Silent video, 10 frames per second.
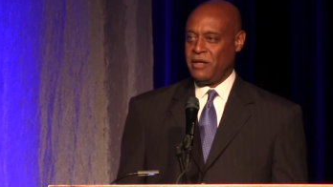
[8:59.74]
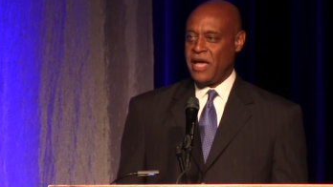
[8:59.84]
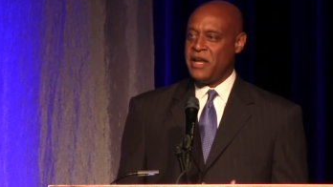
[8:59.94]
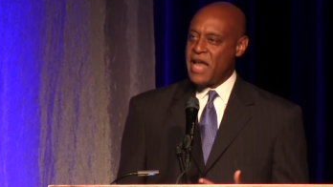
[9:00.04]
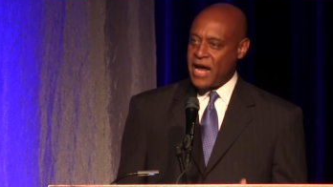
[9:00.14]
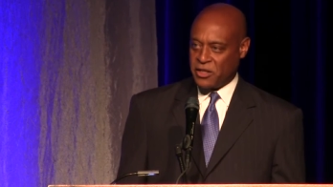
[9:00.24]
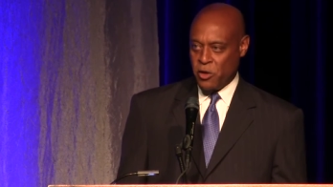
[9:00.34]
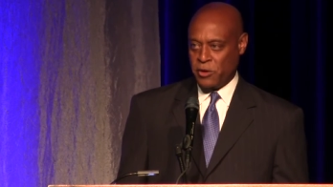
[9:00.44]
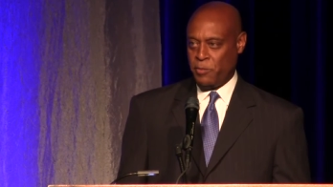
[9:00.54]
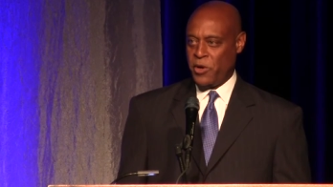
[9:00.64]
and not
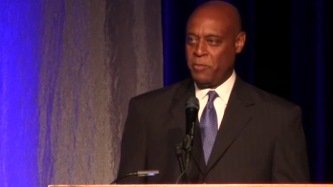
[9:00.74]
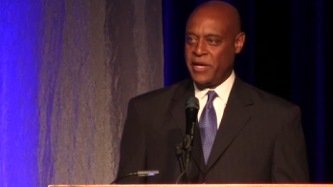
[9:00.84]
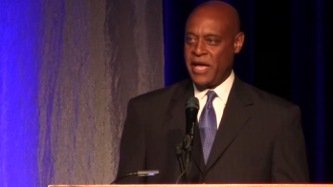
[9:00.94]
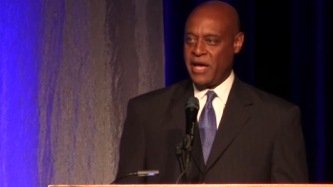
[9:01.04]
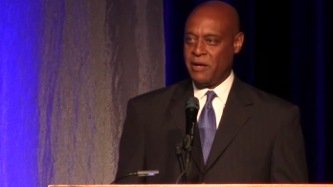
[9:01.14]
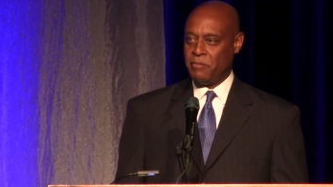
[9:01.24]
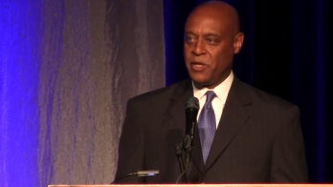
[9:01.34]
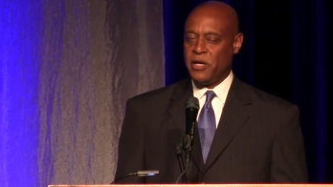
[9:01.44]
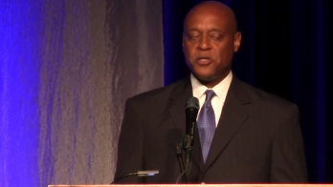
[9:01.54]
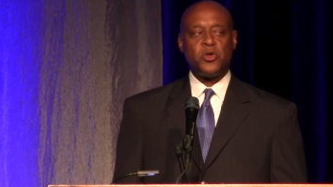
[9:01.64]
go to Birmingham,
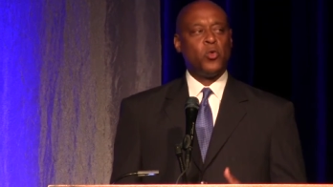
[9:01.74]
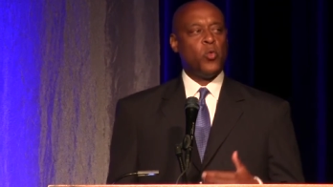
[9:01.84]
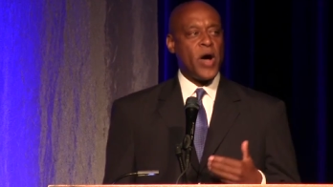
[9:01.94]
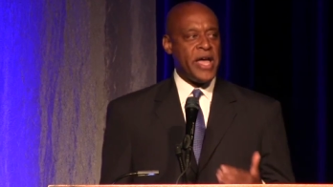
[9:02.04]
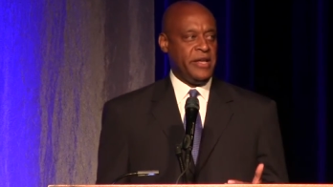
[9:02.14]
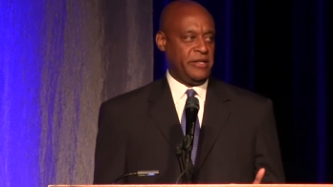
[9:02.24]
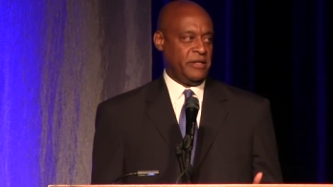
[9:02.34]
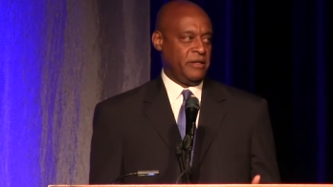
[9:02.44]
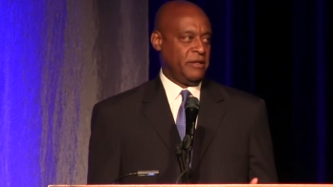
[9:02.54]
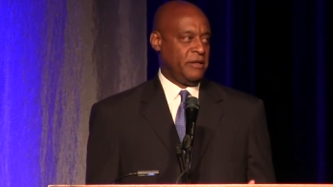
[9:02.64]
to wait
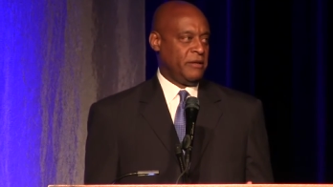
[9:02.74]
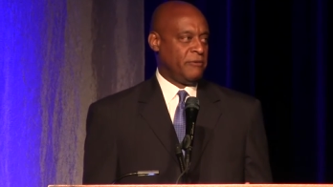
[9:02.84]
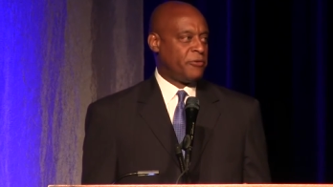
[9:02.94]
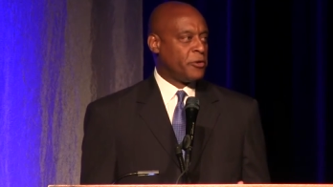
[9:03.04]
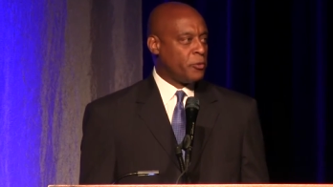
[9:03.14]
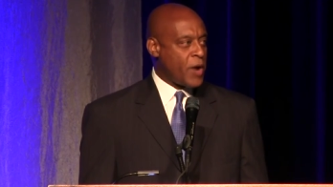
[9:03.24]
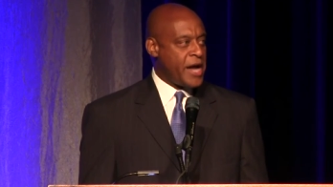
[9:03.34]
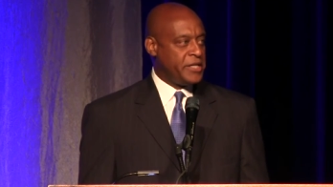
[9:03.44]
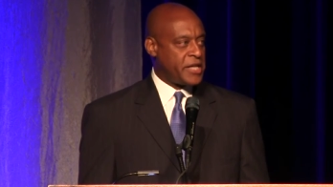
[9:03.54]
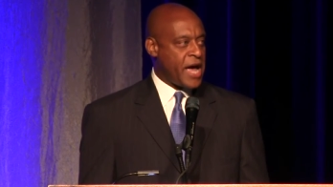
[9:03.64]
for the
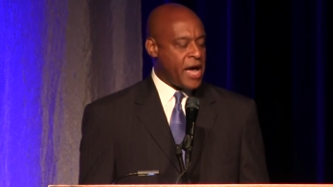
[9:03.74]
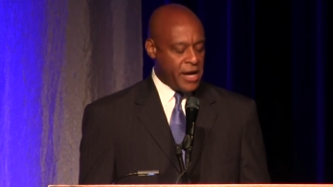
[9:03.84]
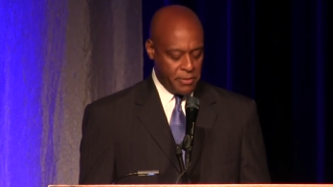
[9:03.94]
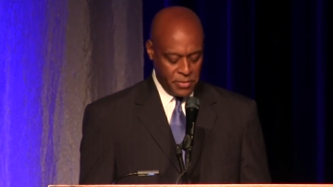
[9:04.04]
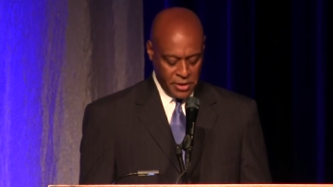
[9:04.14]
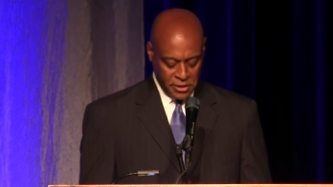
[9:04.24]
right time